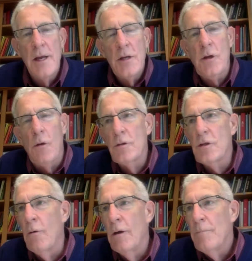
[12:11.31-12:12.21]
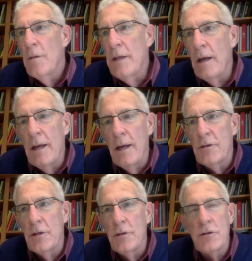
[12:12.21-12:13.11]
So
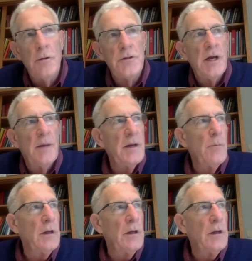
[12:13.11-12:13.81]
here's the insurance company